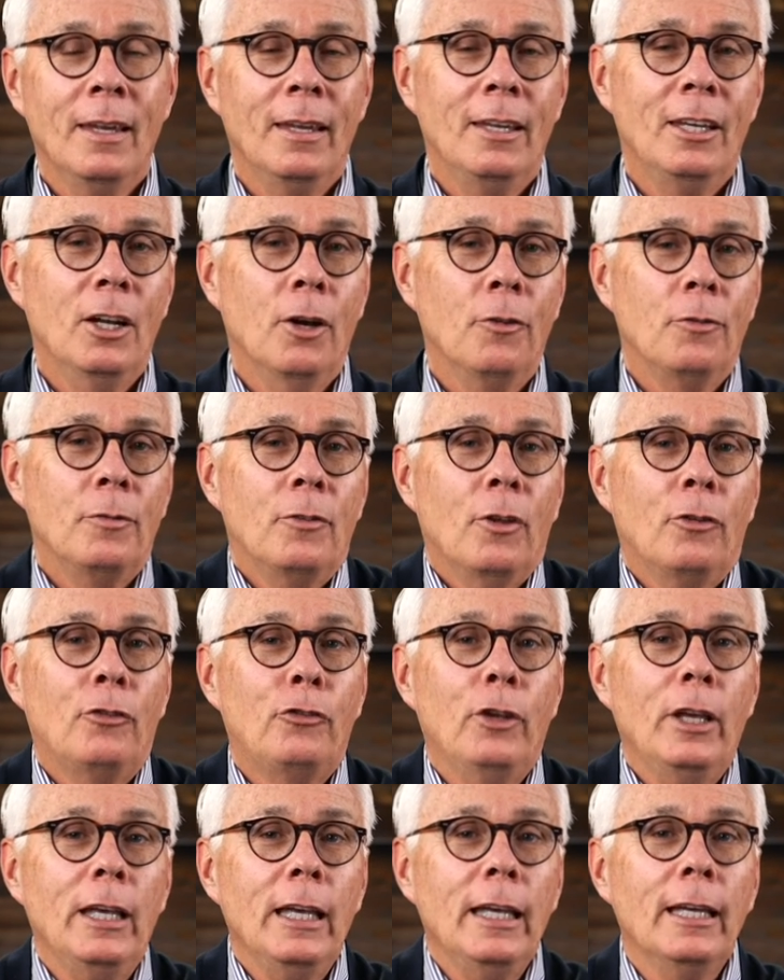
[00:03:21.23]
You know, the
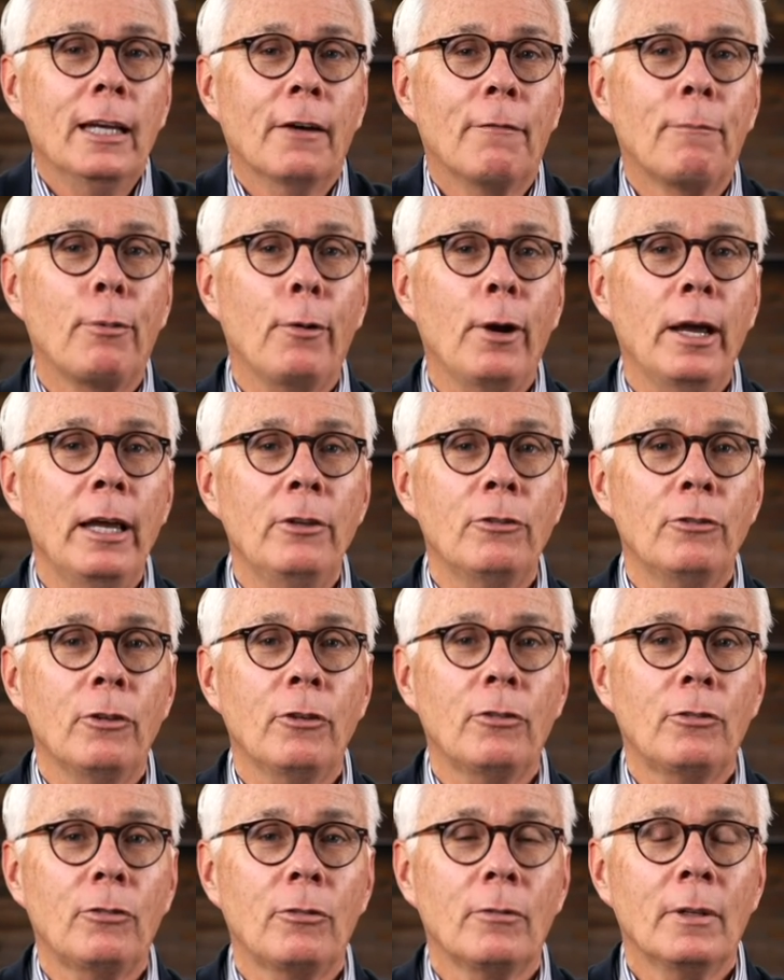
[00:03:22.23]
singing of
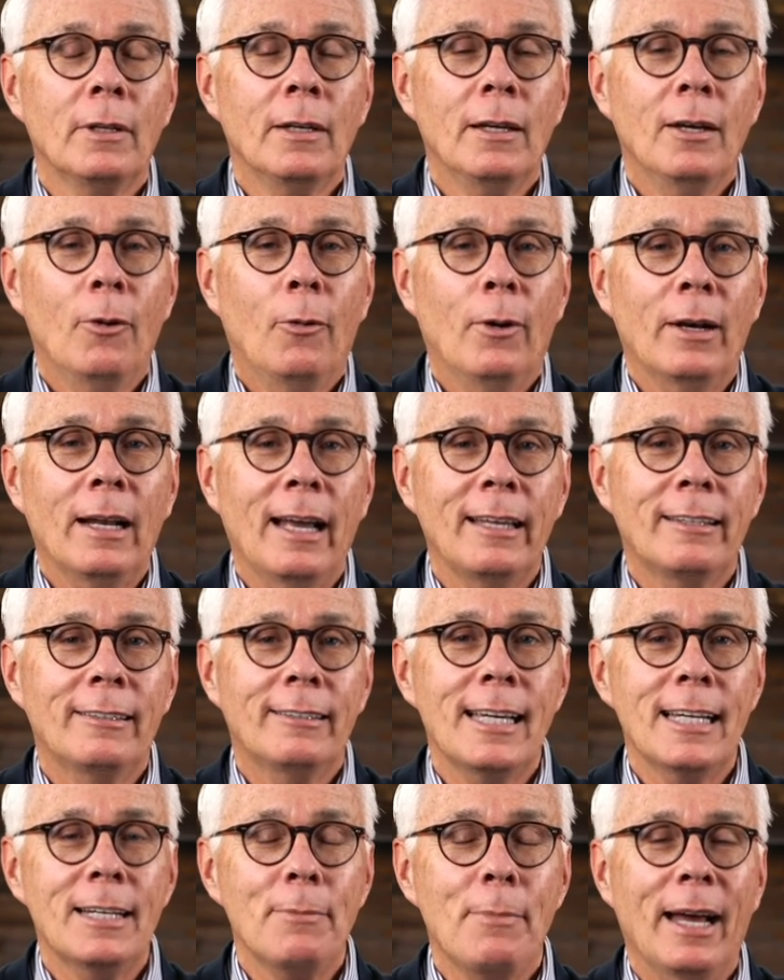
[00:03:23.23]
praises, what I
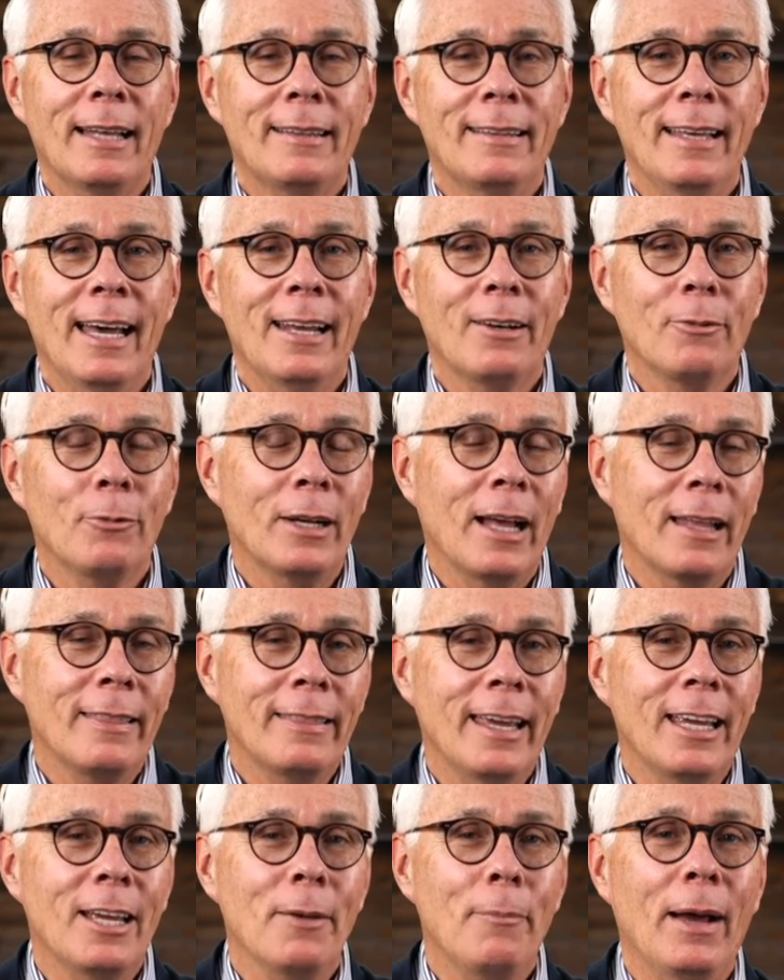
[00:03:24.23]
say about that and when I
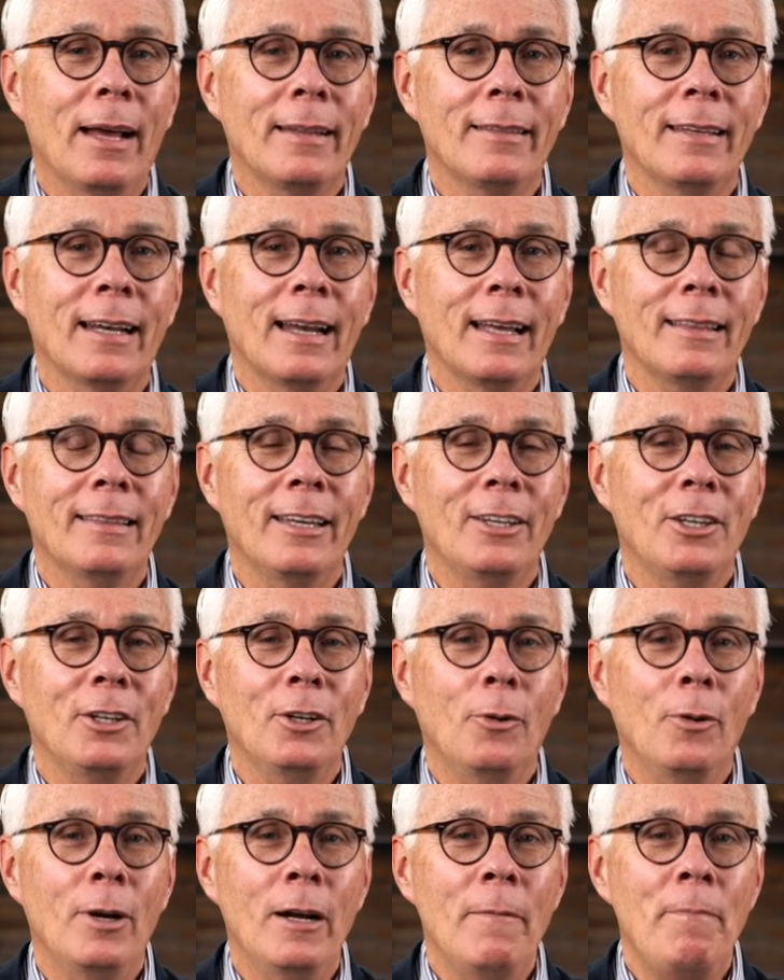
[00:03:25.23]
think about that, I think, you
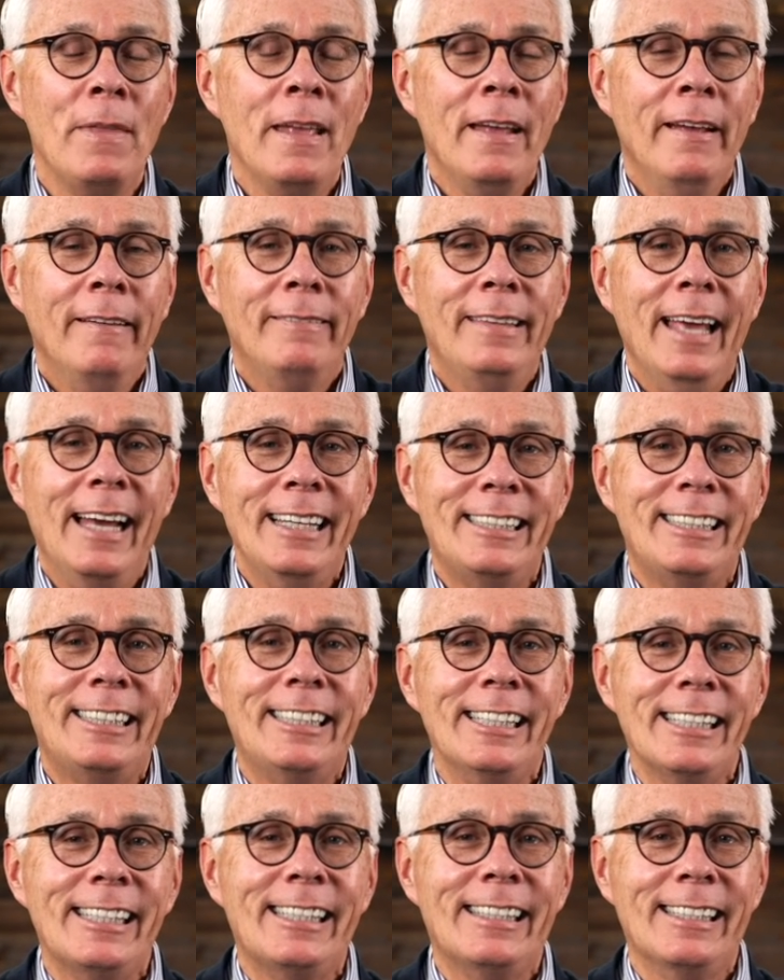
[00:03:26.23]
know what? That's
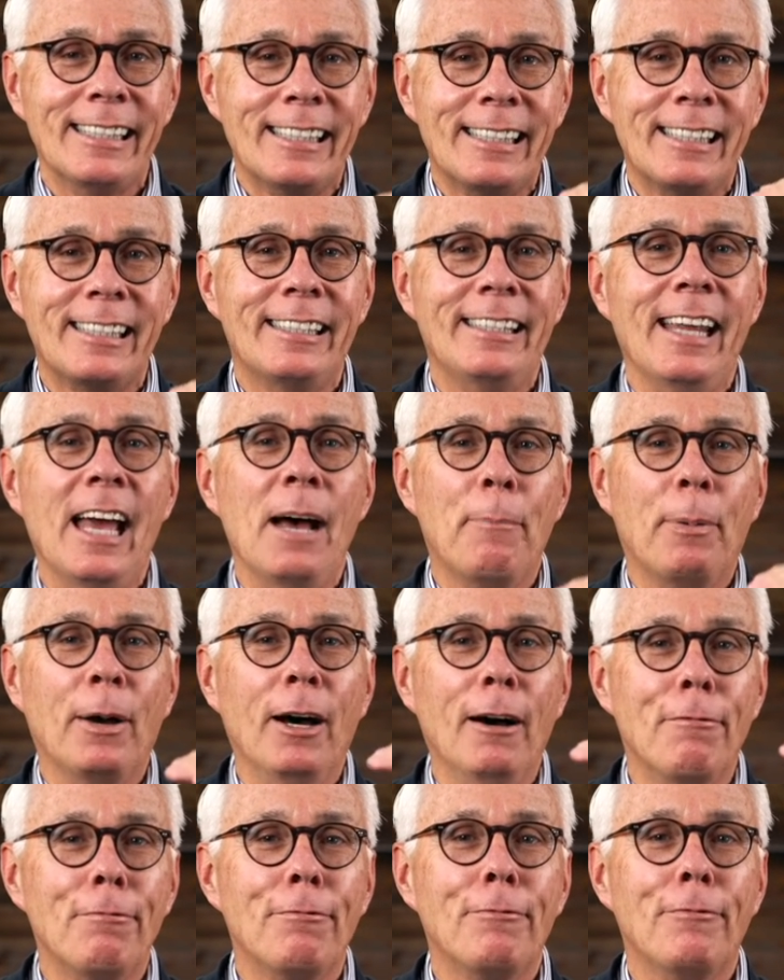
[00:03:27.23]
just the step
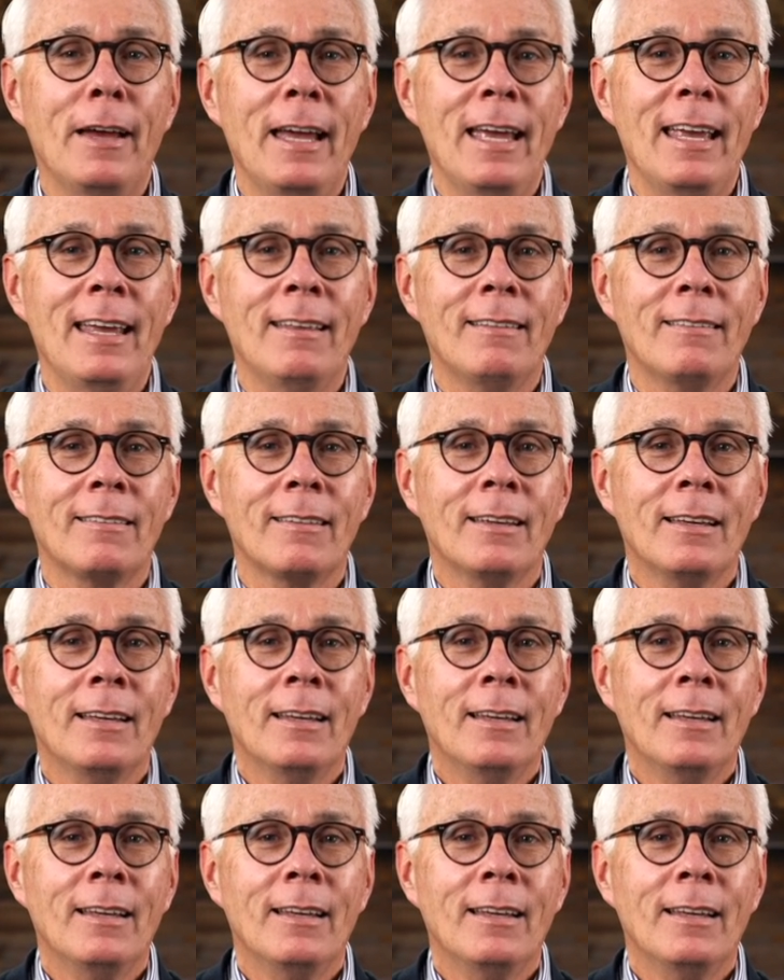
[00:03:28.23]
of faith